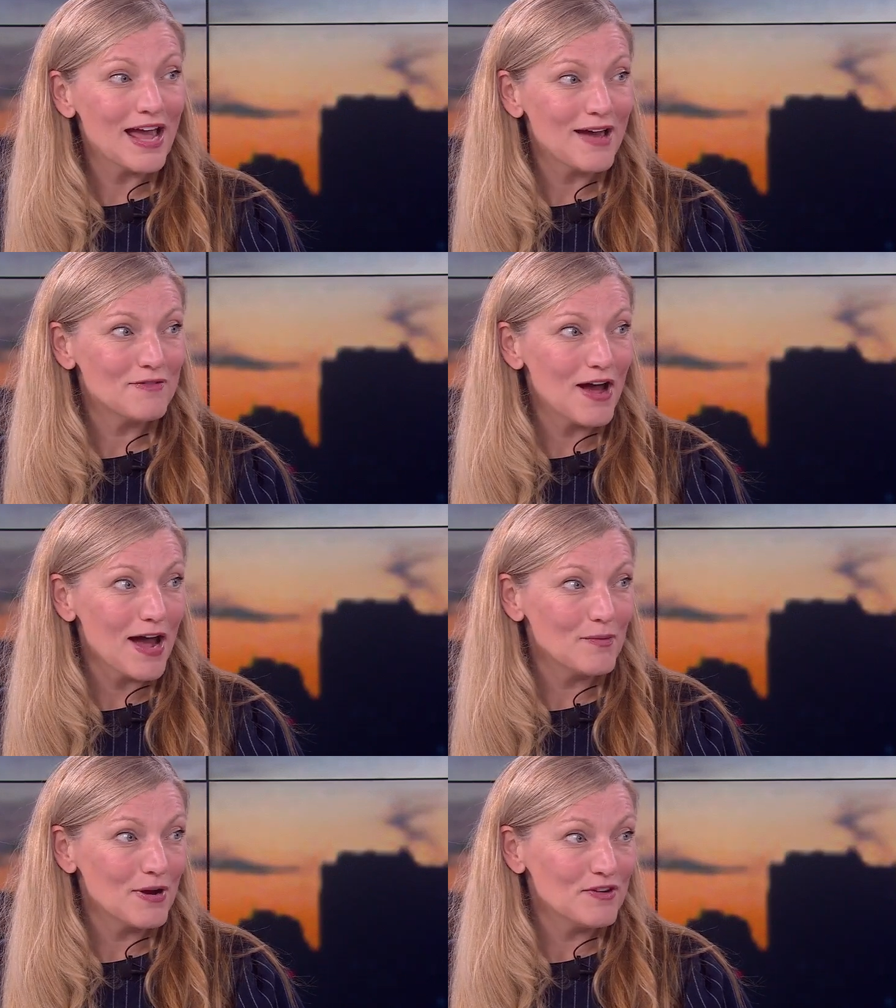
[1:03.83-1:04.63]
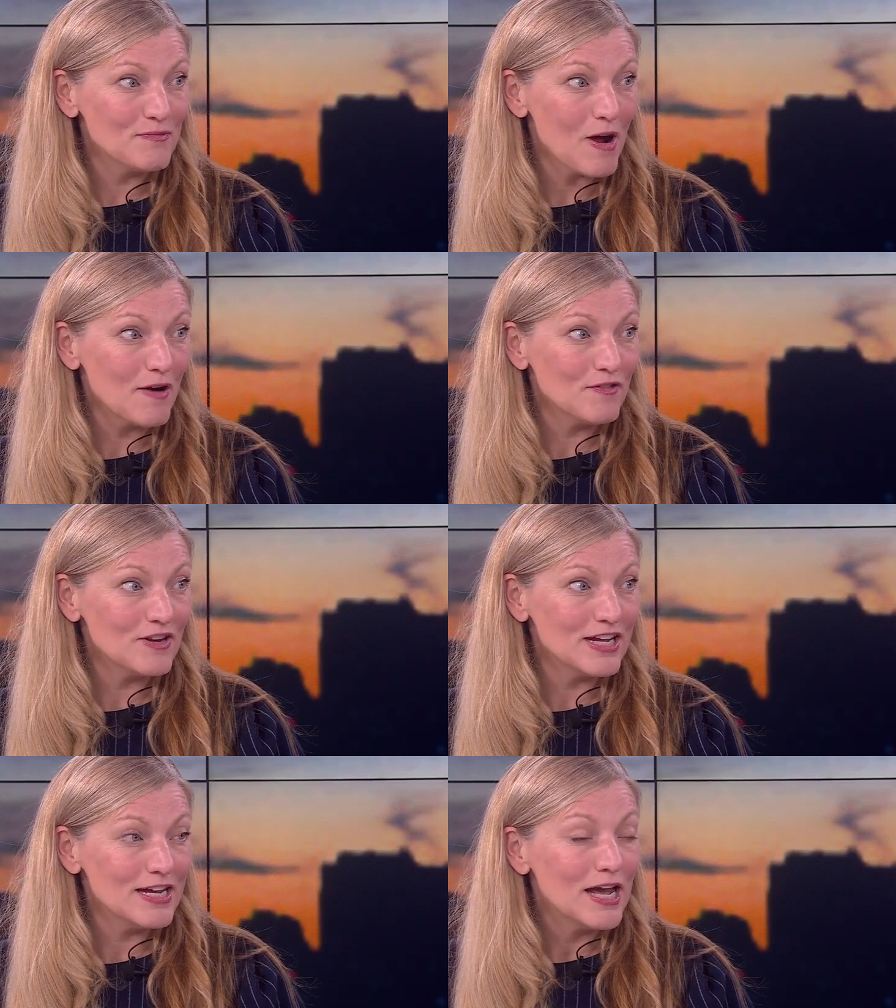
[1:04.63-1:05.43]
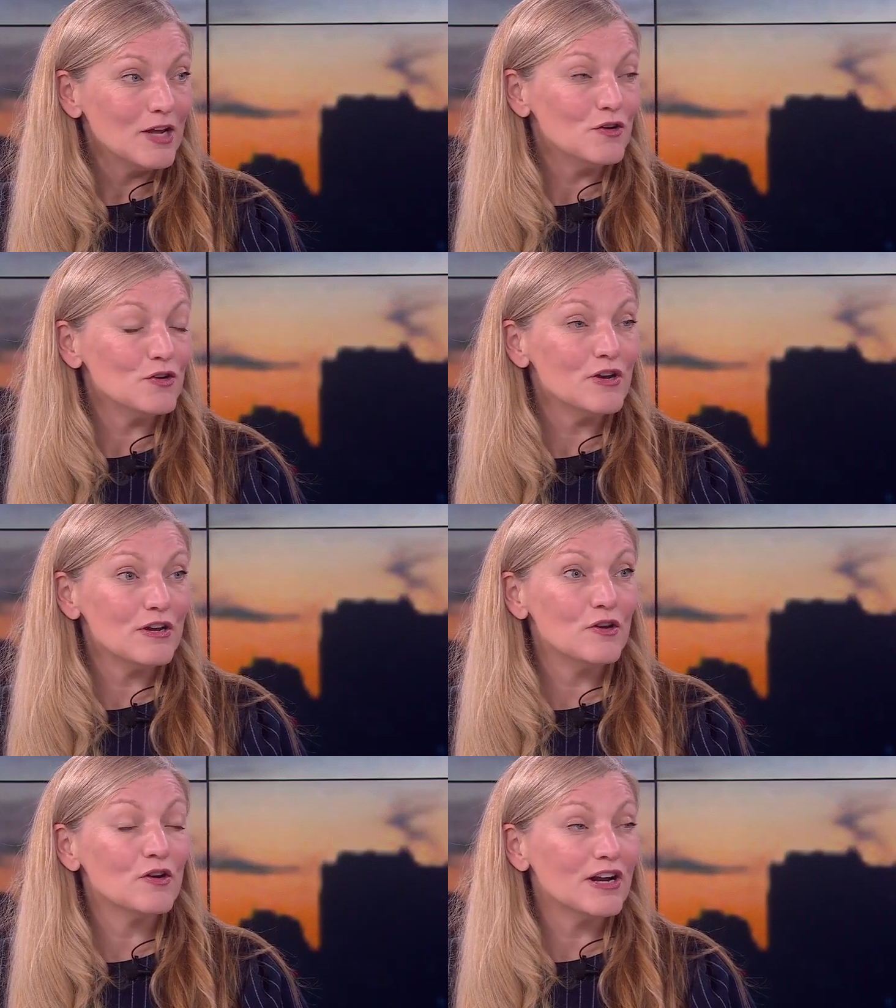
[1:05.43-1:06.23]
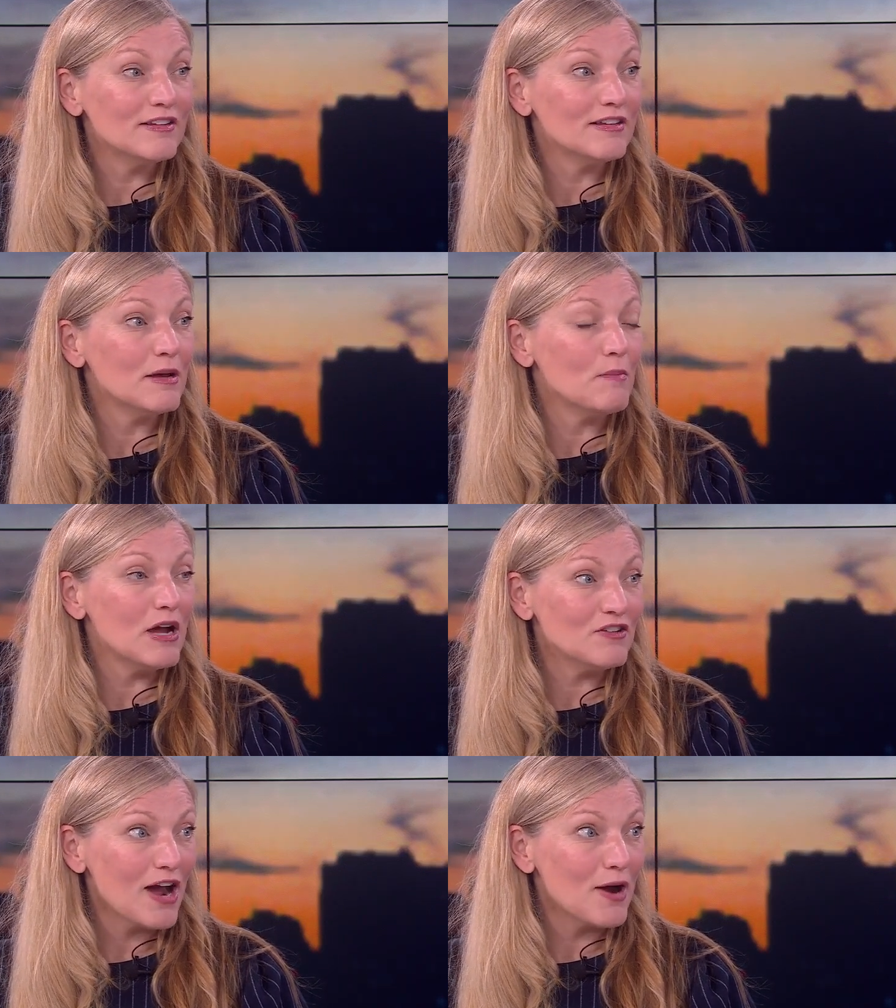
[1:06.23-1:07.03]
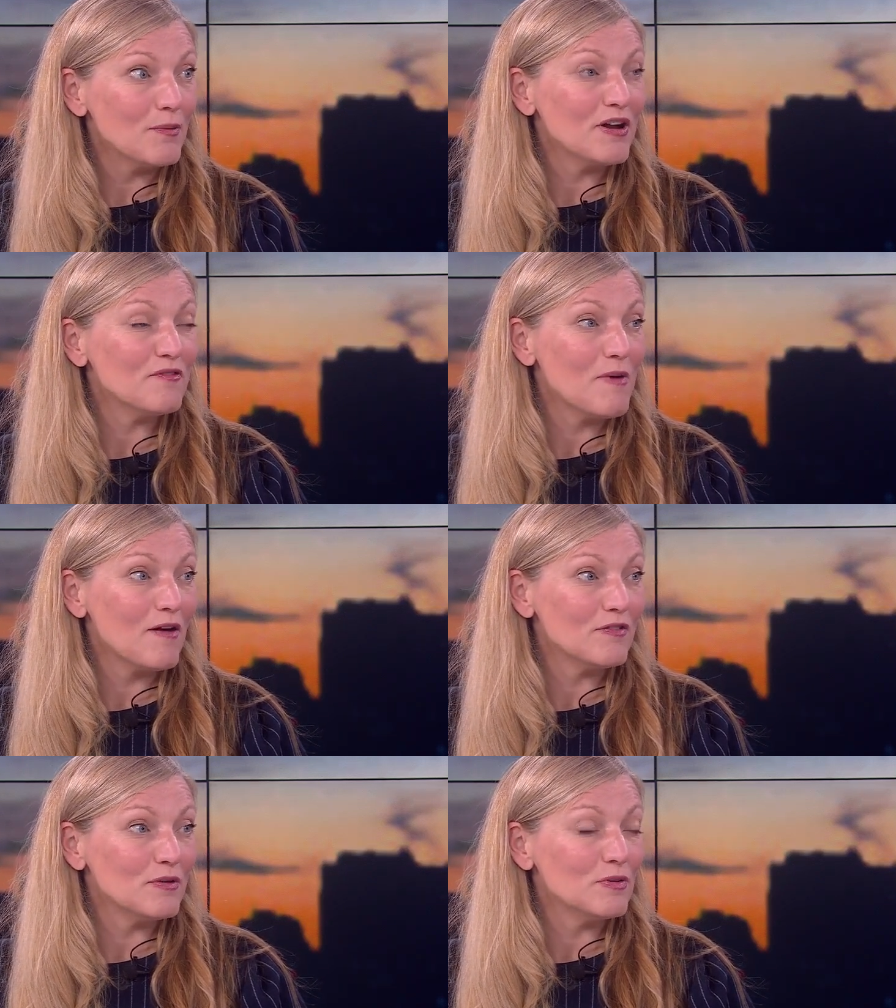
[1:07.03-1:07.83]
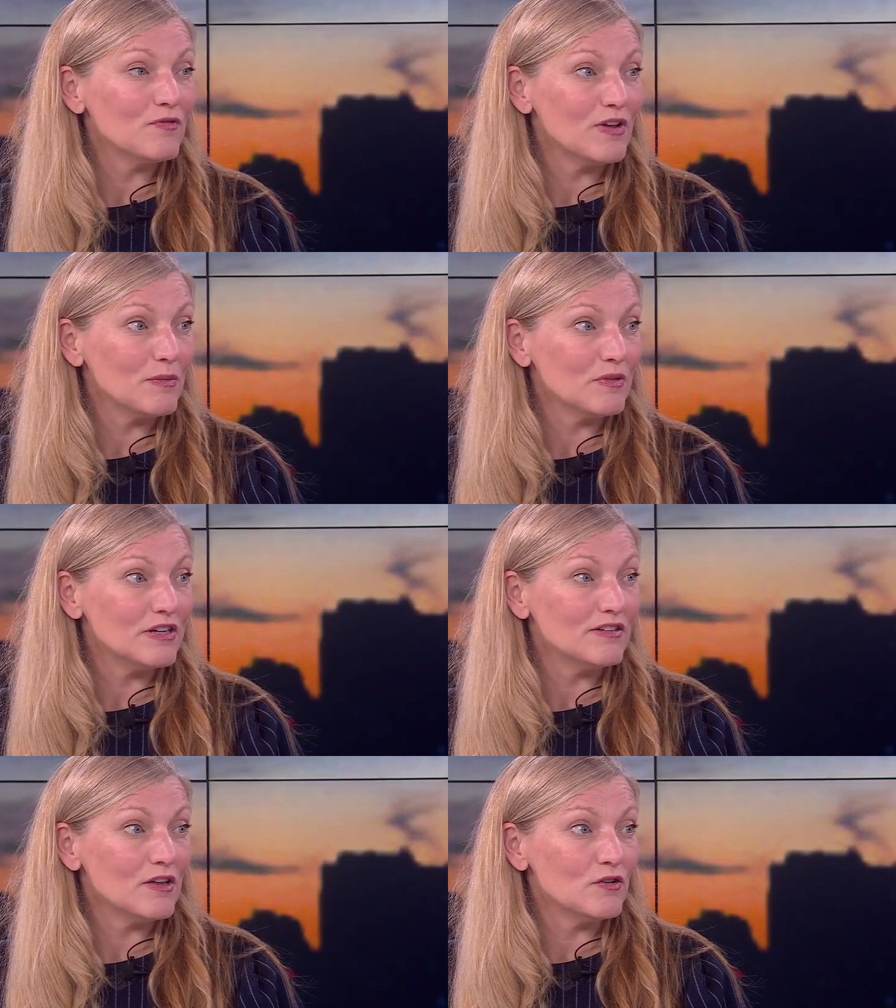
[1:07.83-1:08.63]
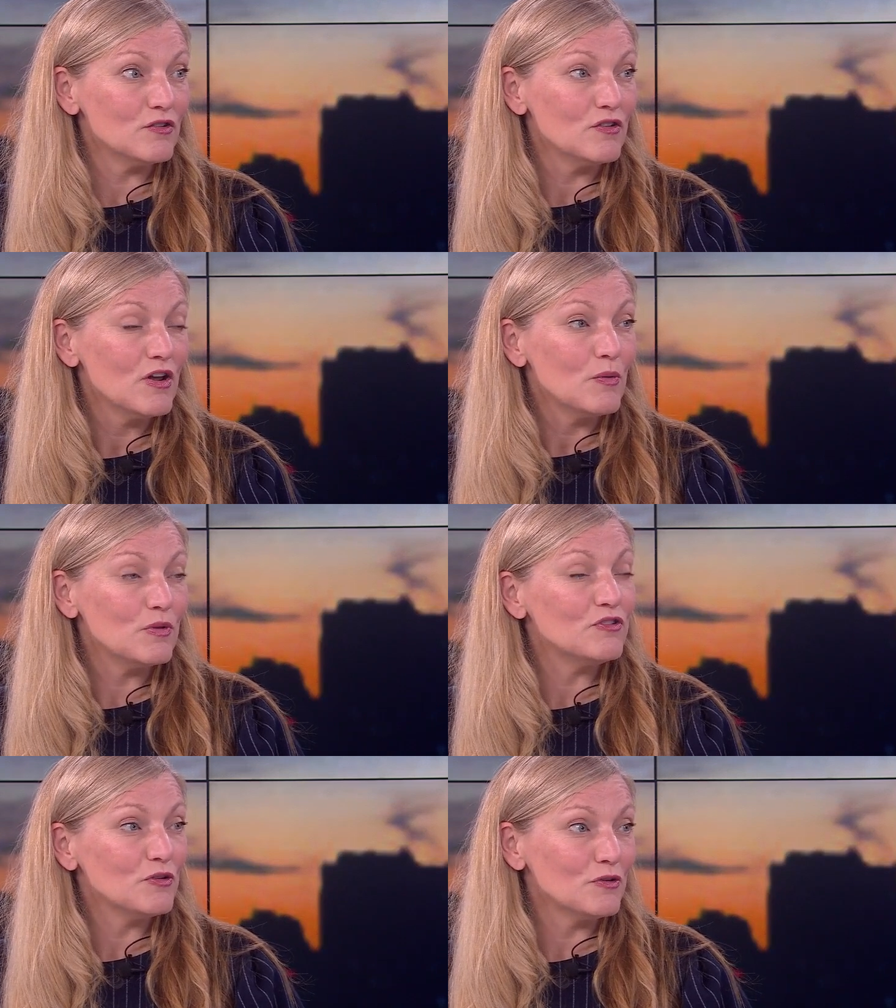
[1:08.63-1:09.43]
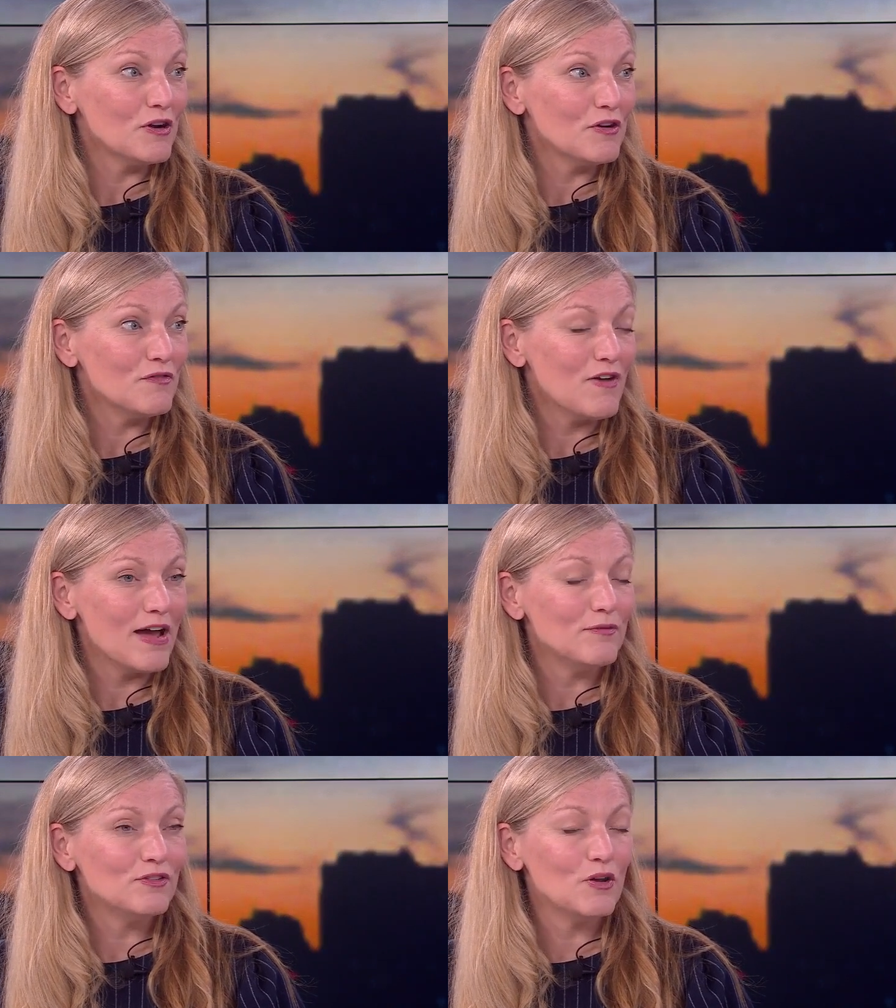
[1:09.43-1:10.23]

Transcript: have a high rate of poverty, you're going to see a much higher rate of poverty with families with children under 5.